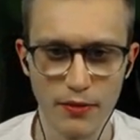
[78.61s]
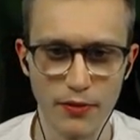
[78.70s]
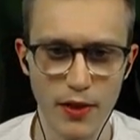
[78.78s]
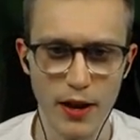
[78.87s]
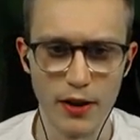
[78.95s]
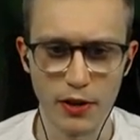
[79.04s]

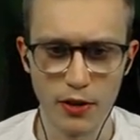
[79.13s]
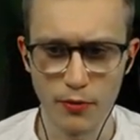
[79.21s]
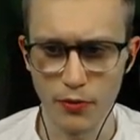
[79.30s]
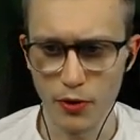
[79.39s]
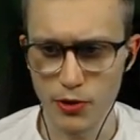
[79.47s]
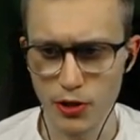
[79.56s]
There you
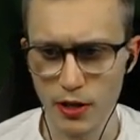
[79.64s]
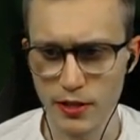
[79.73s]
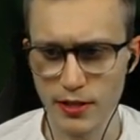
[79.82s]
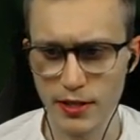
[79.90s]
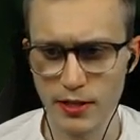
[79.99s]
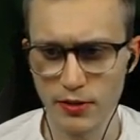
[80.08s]
go, those are
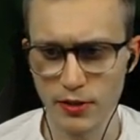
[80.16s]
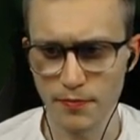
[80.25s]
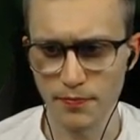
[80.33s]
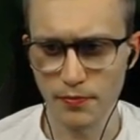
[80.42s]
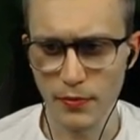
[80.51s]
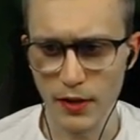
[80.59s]
all 6 of
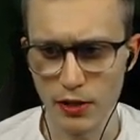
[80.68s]
them.